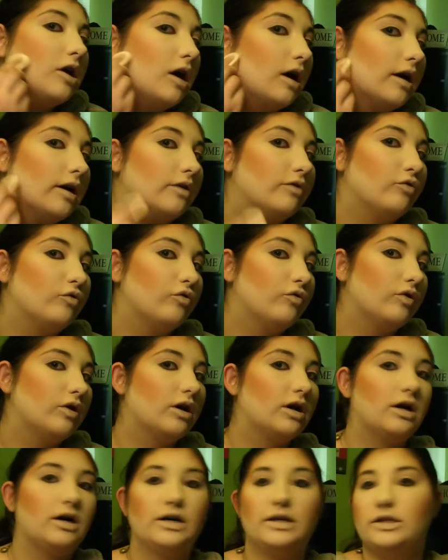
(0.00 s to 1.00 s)
kind of
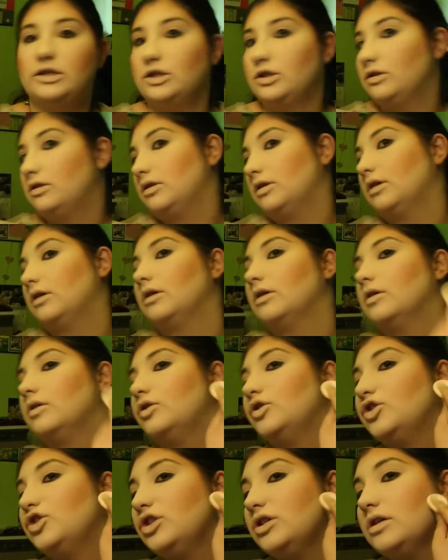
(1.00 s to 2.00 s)
cut the
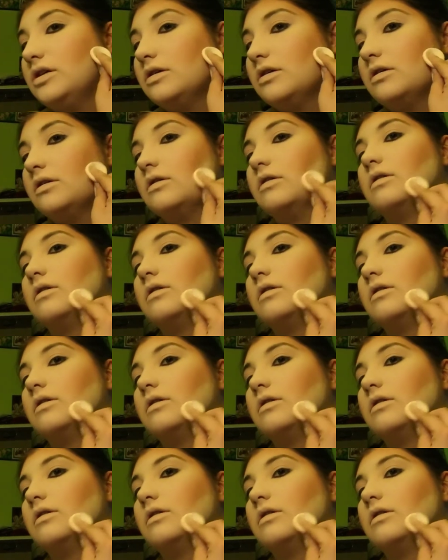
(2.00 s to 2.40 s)
cheek.